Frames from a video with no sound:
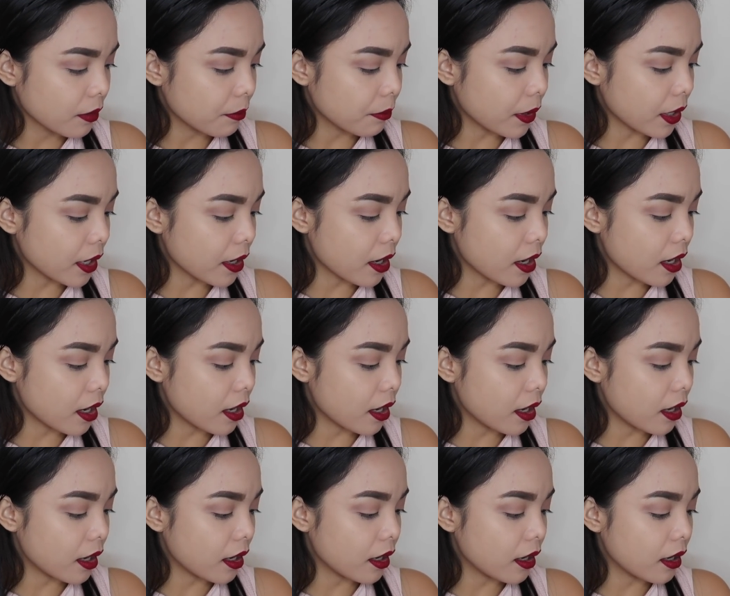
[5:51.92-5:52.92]

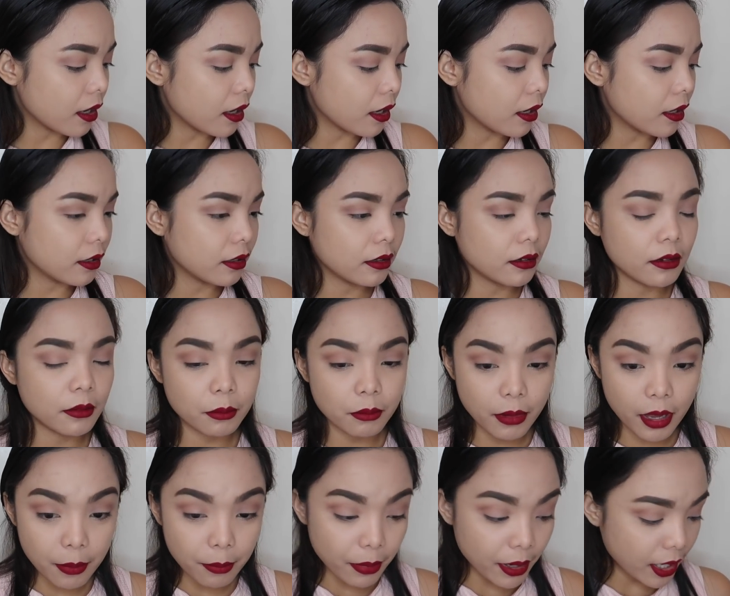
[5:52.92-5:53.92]
para
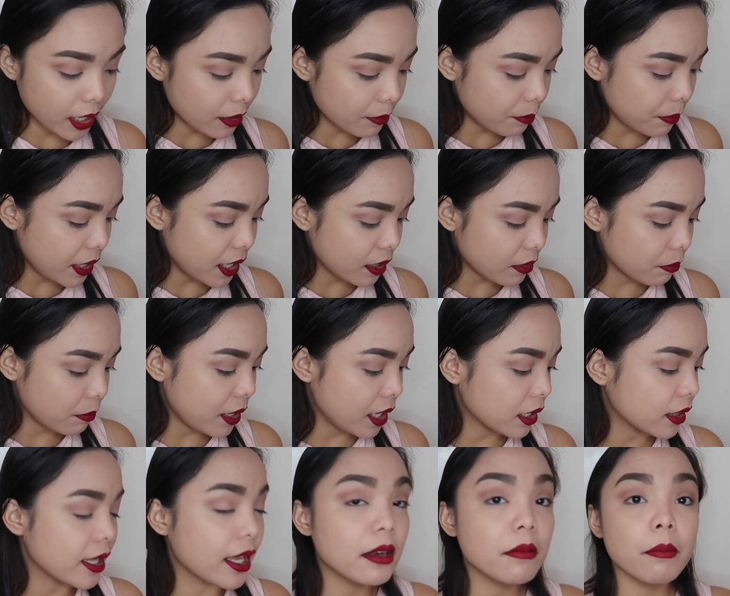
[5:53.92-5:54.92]
may pagka
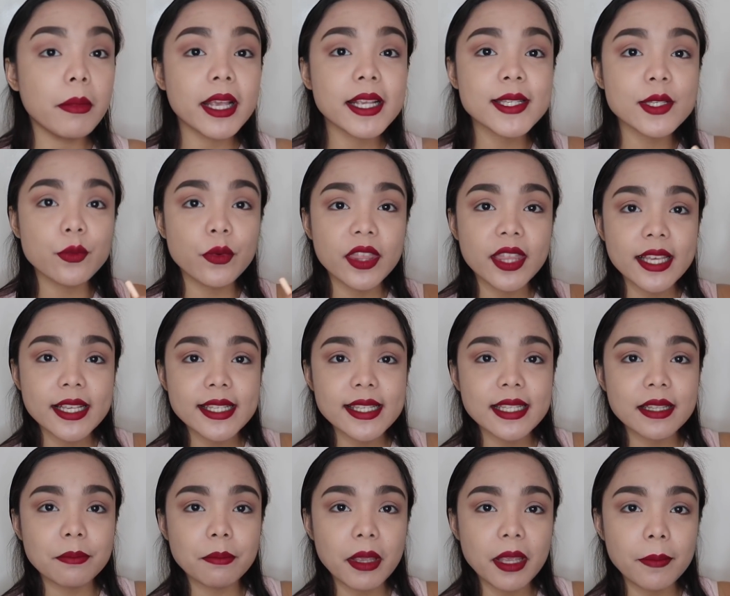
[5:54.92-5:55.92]
pink-pink din. Mix with
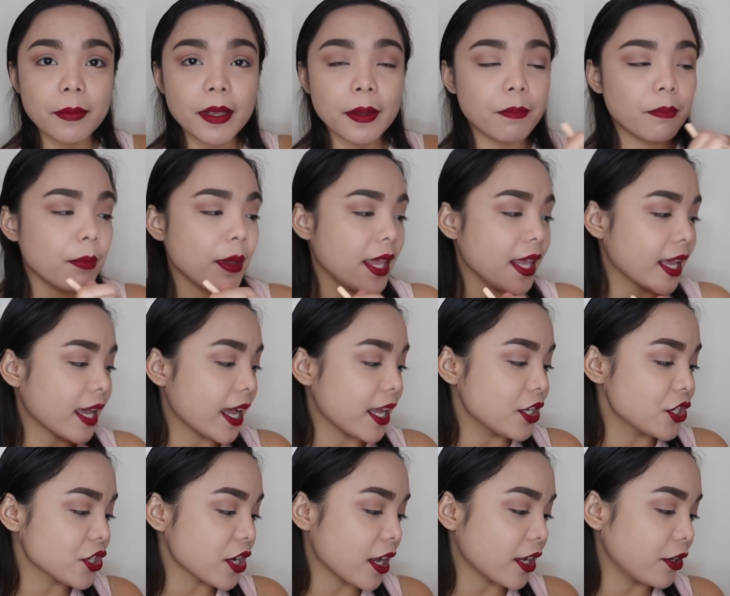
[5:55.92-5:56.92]
this BB pink
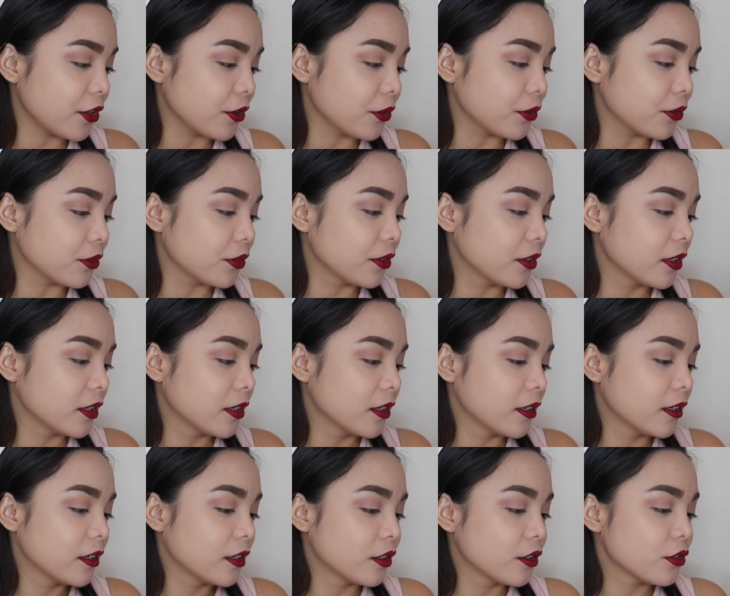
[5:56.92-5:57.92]
eyeshadow.
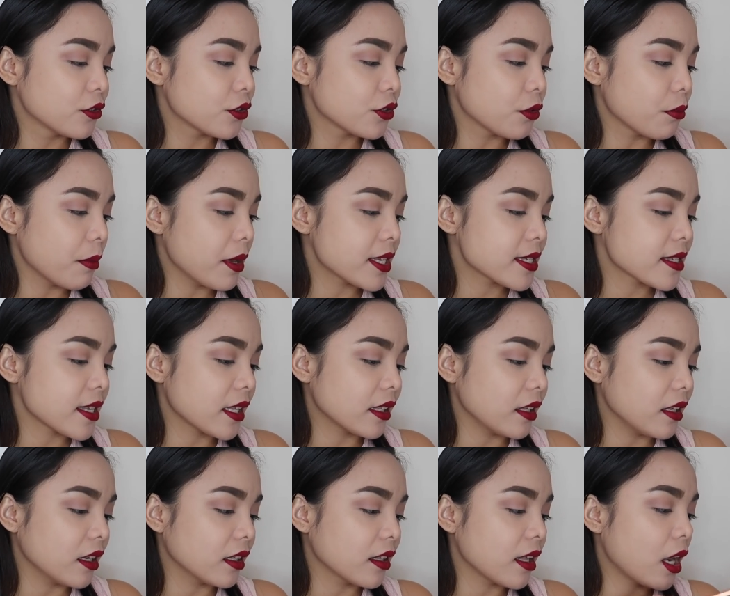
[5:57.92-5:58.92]
So mix
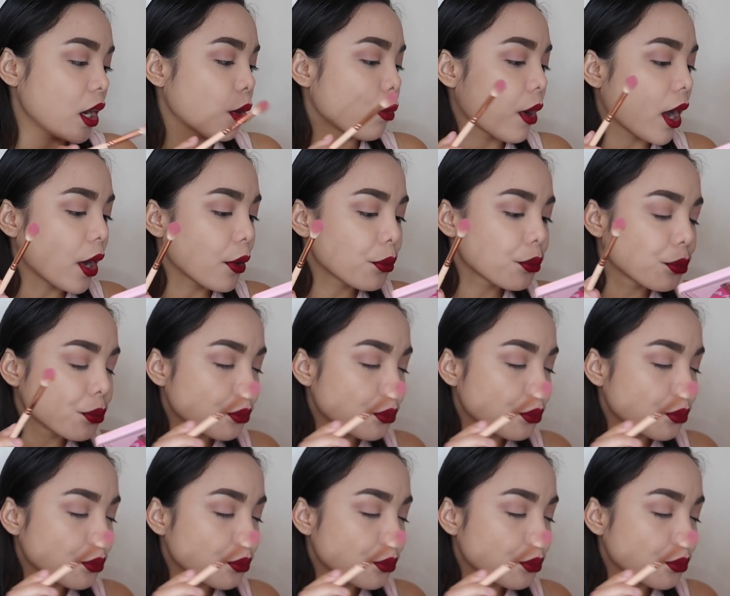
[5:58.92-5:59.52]
natin yung dalawa.